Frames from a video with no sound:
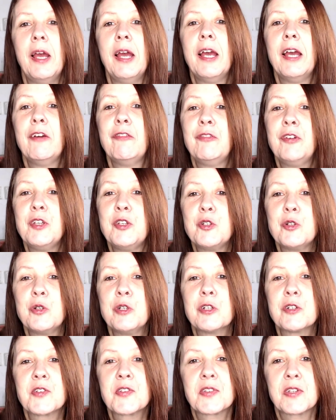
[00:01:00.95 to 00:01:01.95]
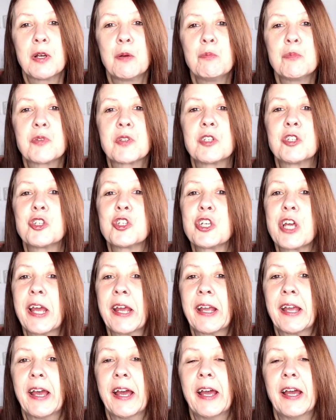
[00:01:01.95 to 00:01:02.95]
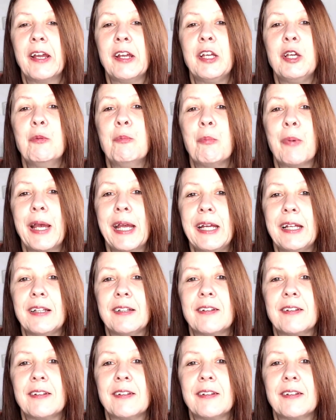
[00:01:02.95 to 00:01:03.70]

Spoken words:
If you do your sums and check it out, you might